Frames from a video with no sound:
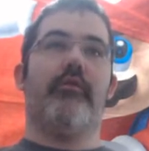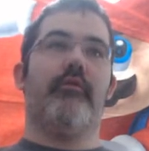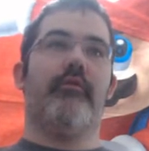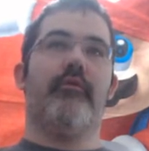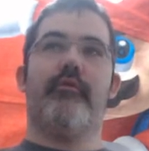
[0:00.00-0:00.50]

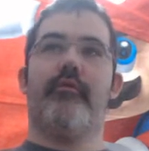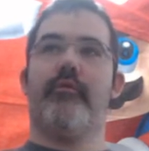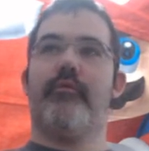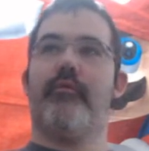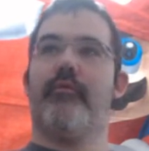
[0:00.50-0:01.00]

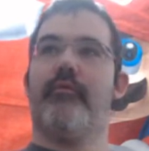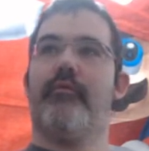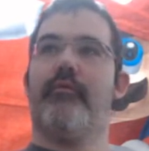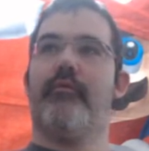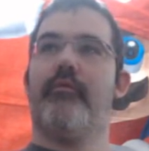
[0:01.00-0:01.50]

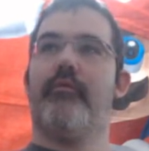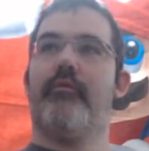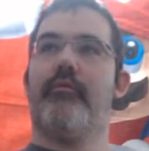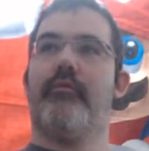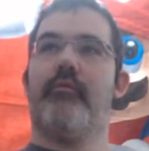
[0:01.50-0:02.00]

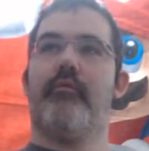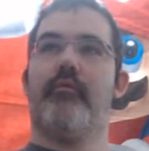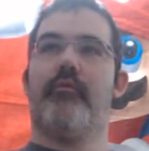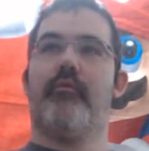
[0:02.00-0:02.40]
Nobody speaks.